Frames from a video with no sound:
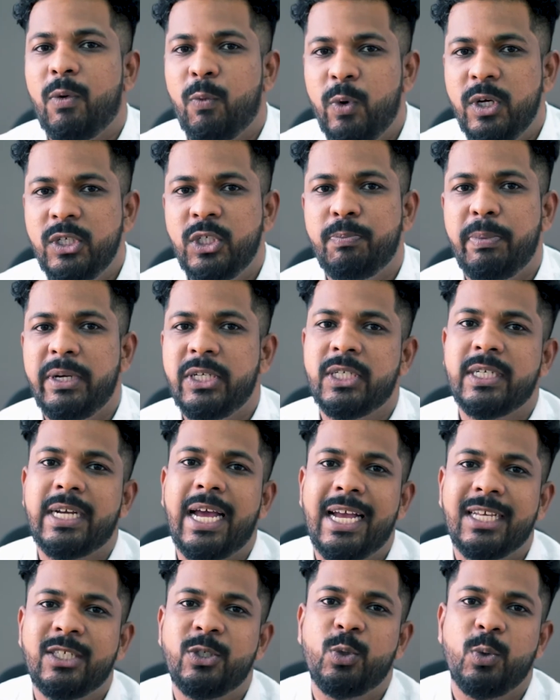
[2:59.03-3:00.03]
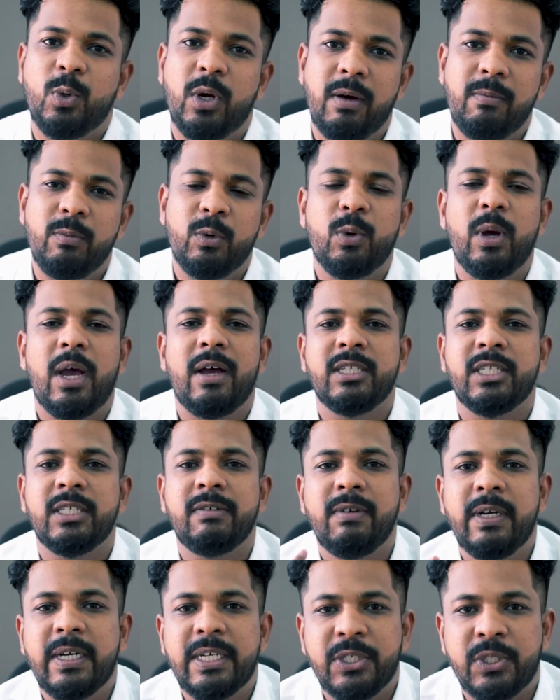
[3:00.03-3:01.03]
which patient has to come to
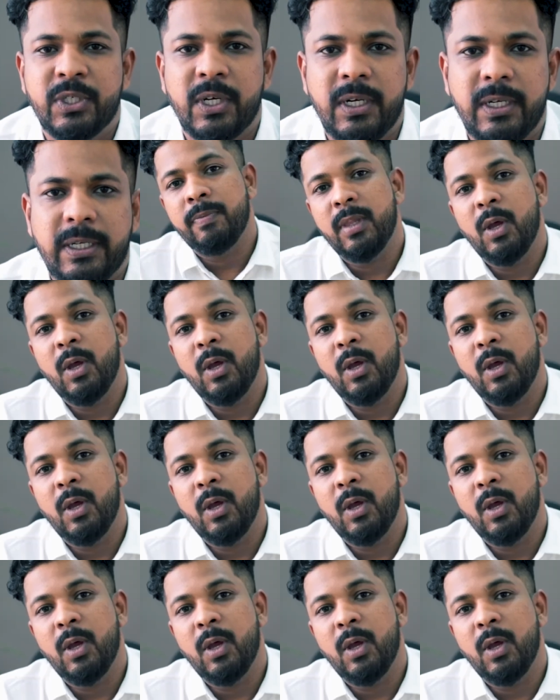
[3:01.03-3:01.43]
achieve a result.